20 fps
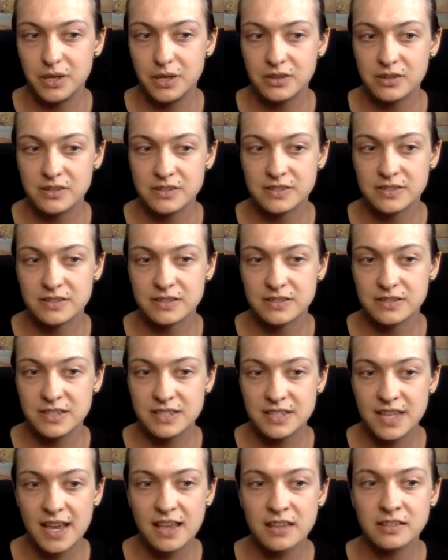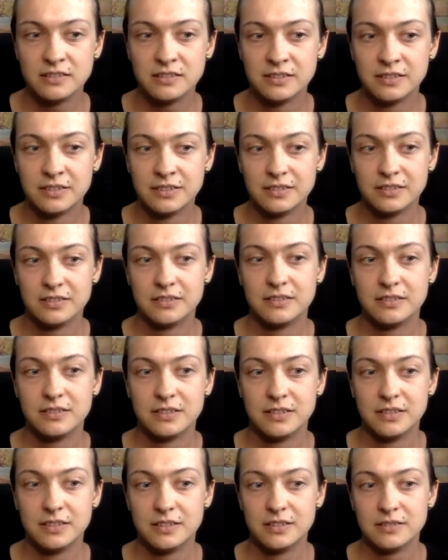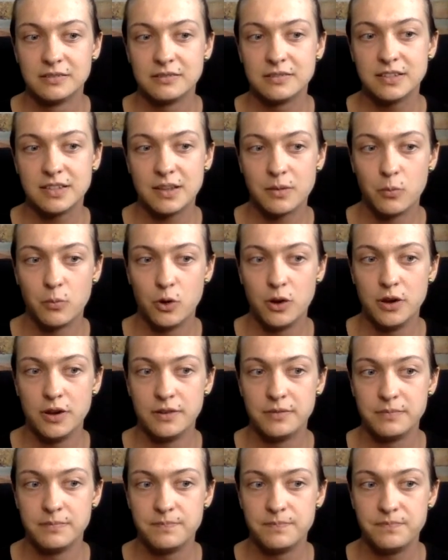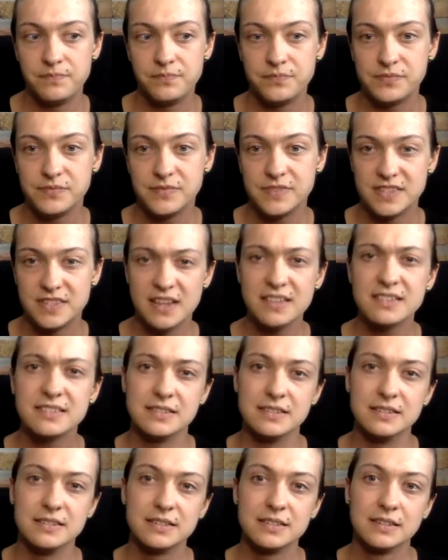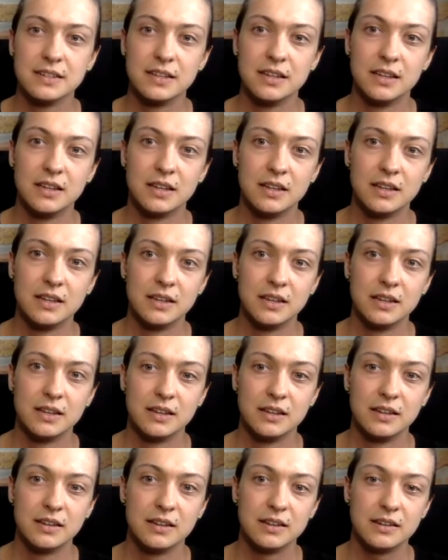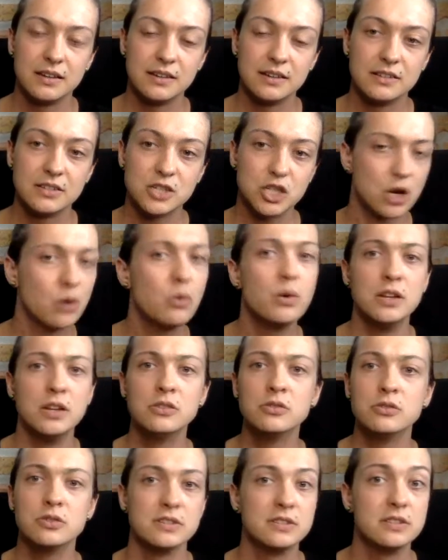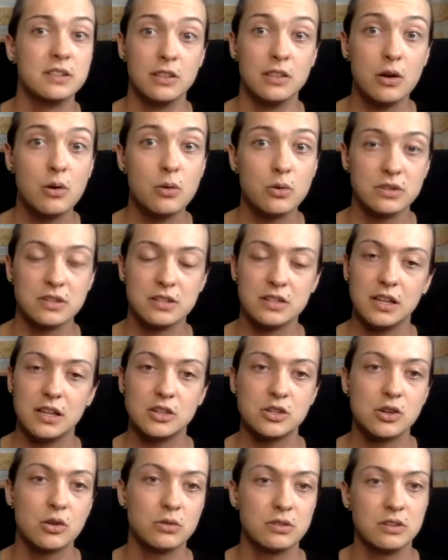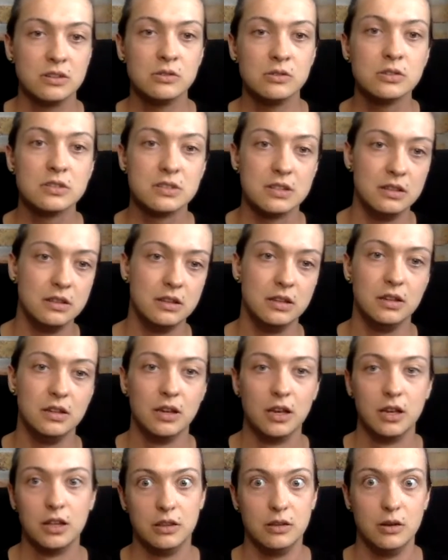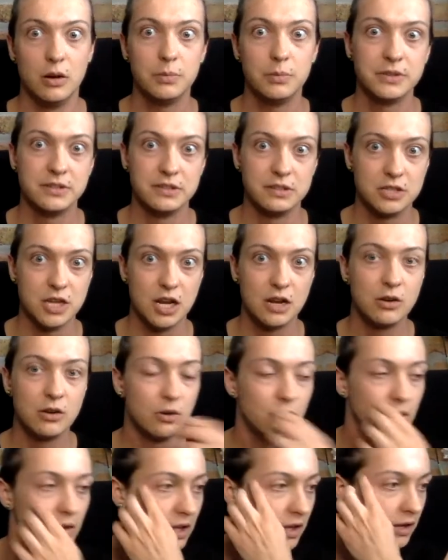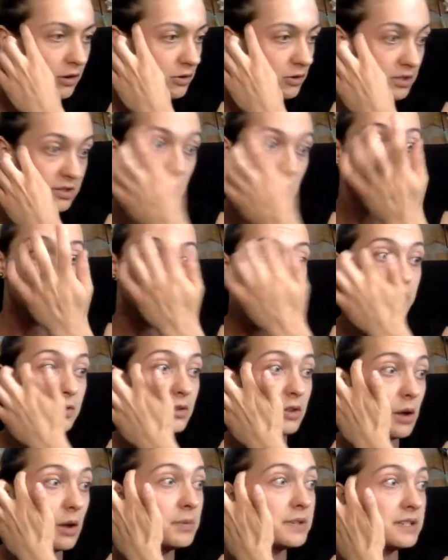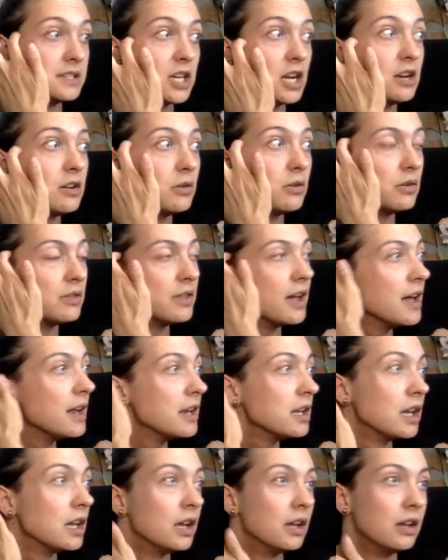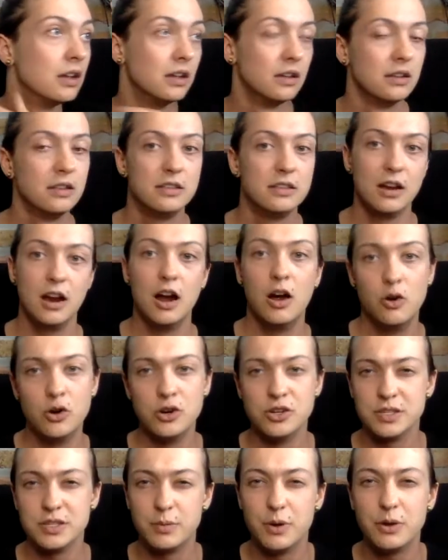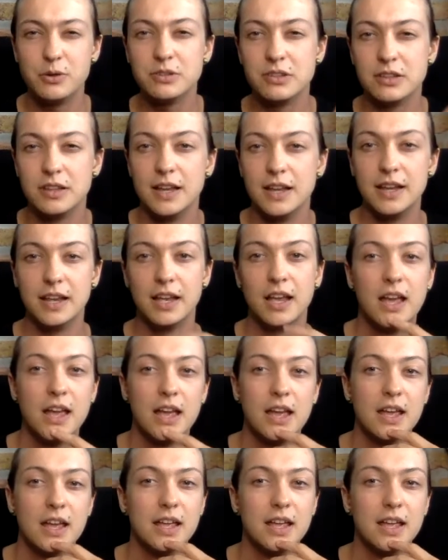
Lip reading: Because the second someone doesn't show interest in those and like shows interest in the opposite gender, like, or stereotypes for the opposite gender, that they aren't supposed to like,